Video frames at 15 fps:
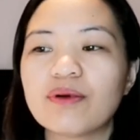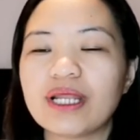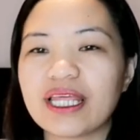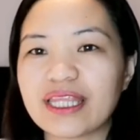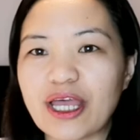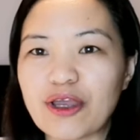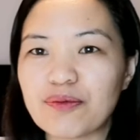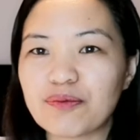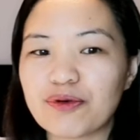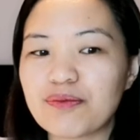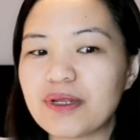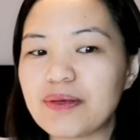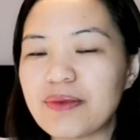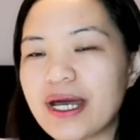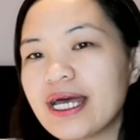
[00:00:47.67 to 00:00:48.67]
Wala tayong
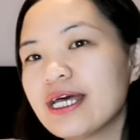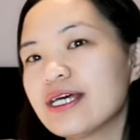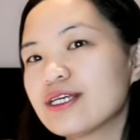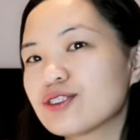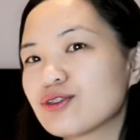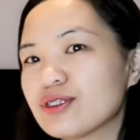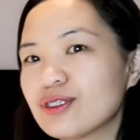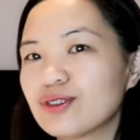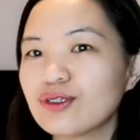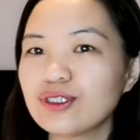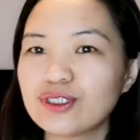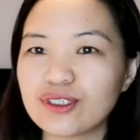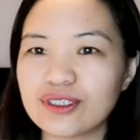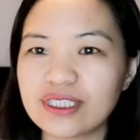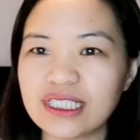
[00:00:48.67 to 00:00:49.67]
problema. So
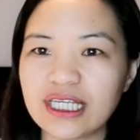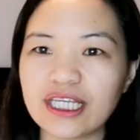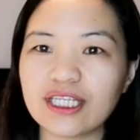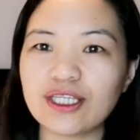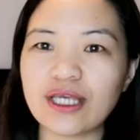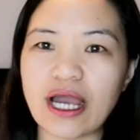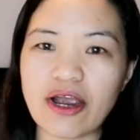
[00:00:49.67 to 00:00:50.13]
introducing